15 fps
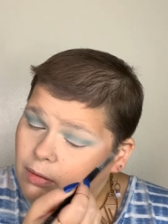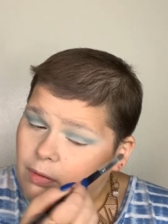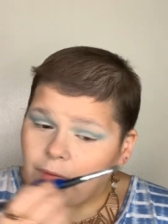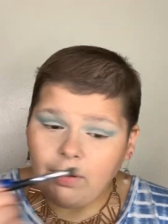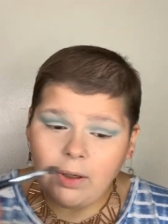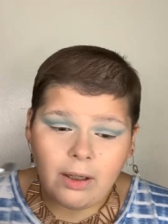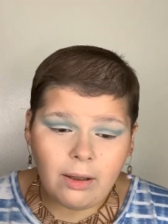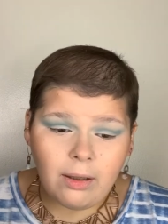
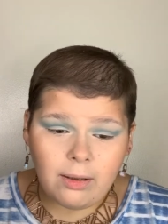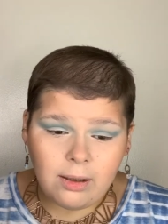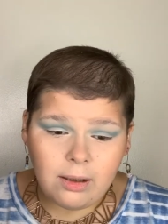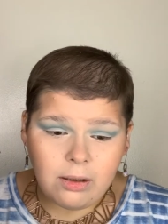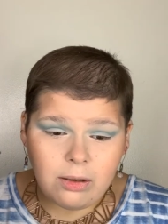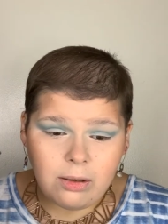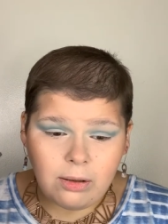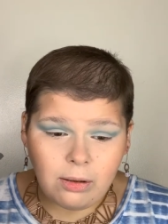very
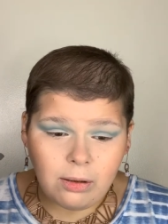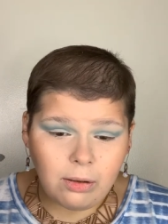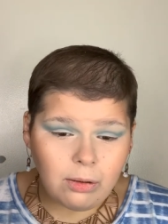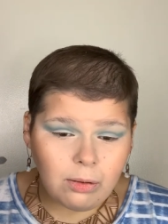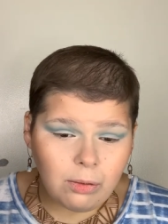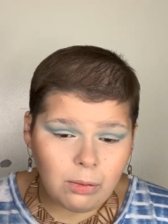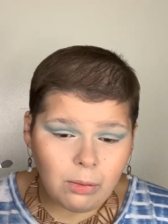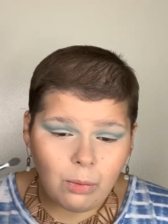
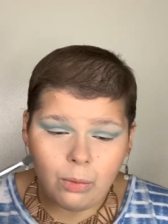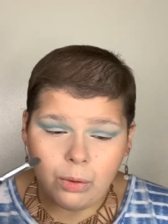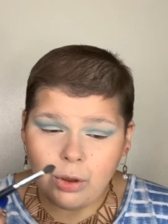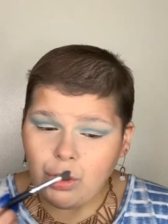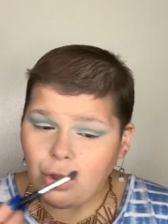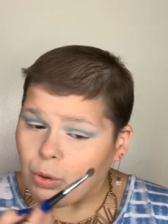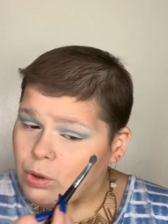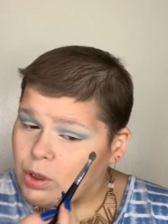into
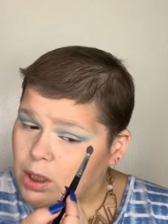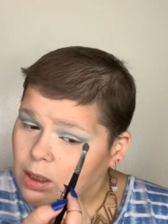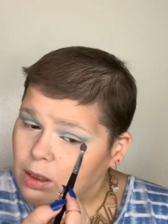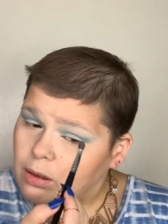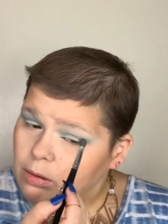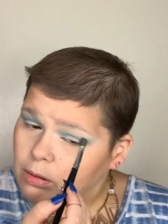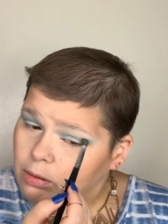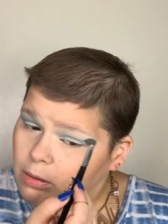Joji
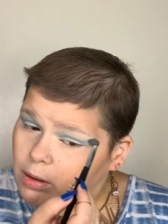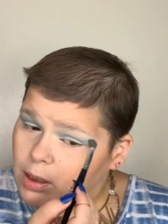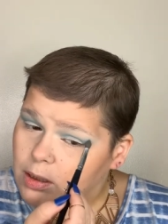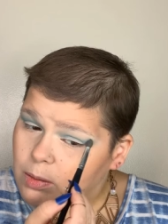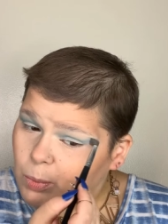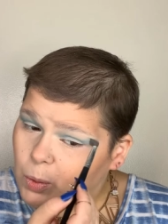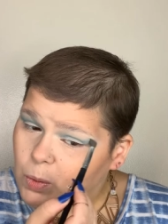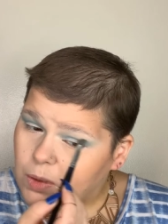
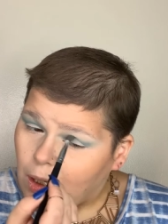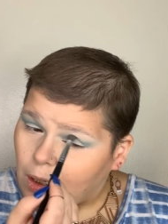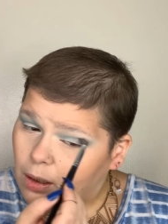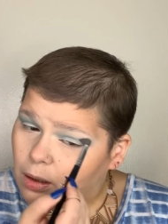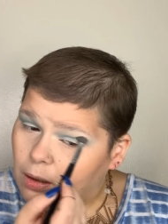his music.